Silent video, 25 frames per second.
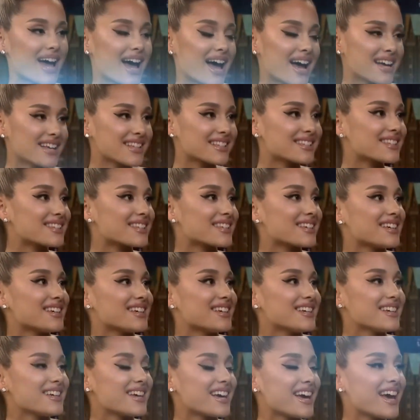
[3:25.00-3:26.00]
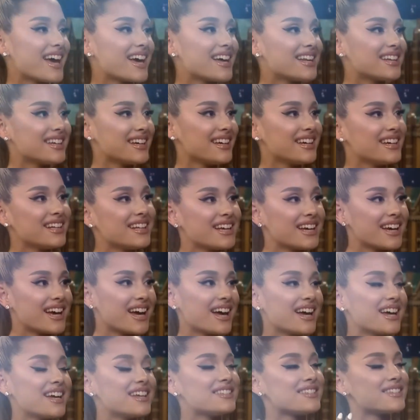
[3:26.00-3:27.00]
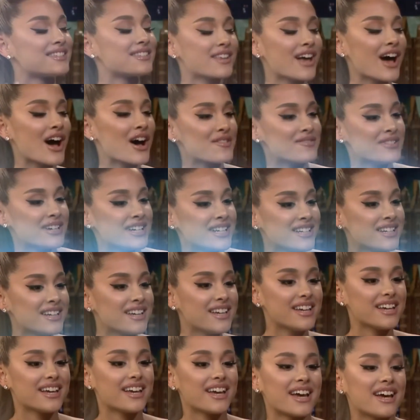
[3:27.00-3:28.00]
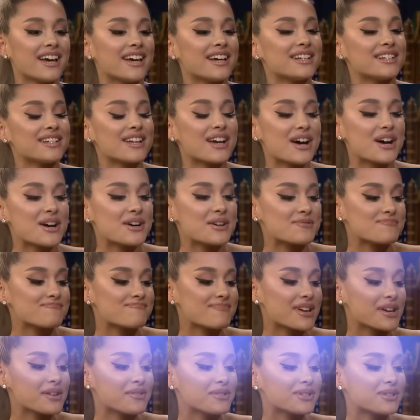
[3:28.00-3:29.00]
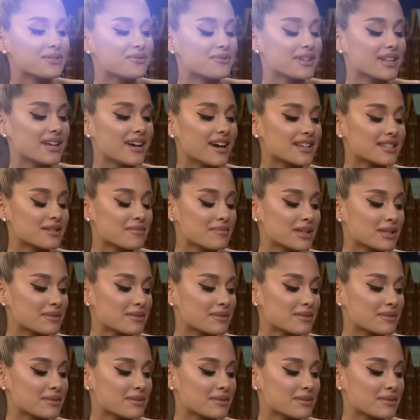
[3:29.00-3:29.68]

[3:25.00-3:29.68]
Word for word: Grande Ariana Grande's rise to fame began in the world of television, but